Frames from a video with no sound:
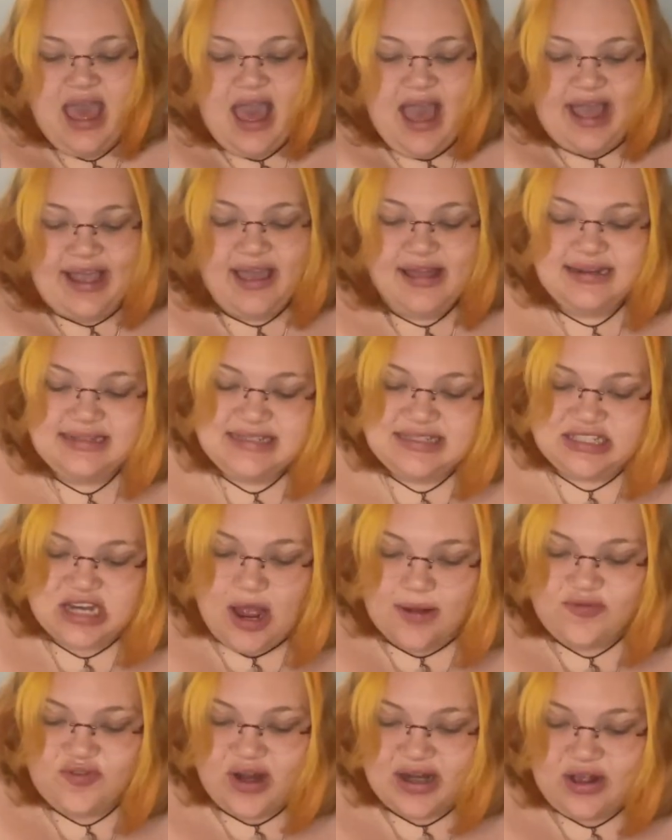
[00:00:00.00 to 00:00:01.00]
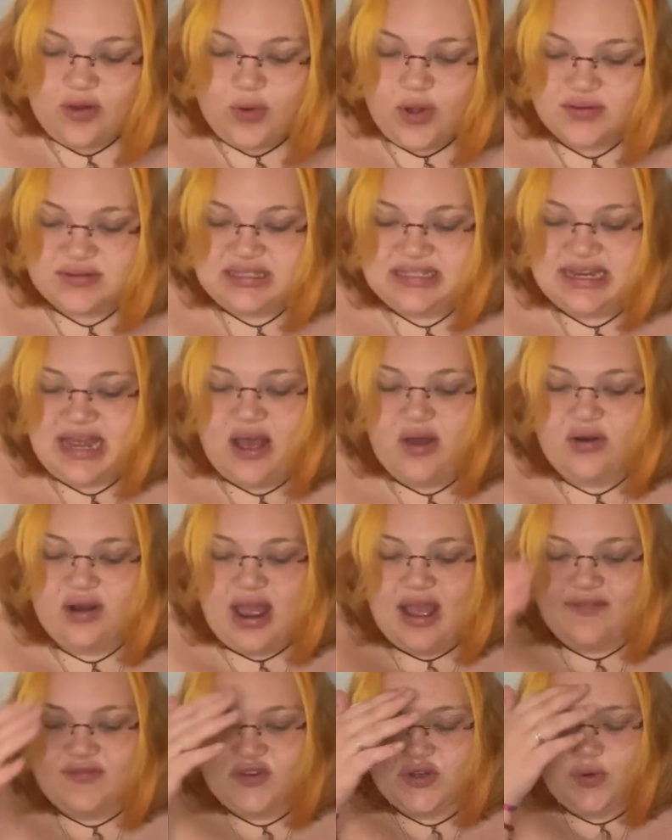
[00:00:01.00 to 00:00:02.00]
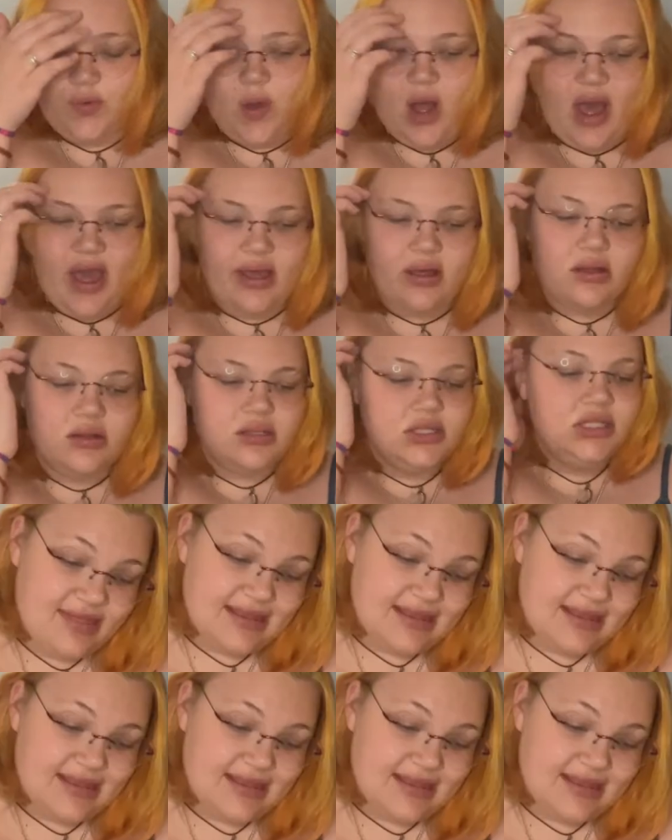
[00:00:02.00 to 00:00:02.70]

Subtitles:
I kind of stopped writing quotes down after a while.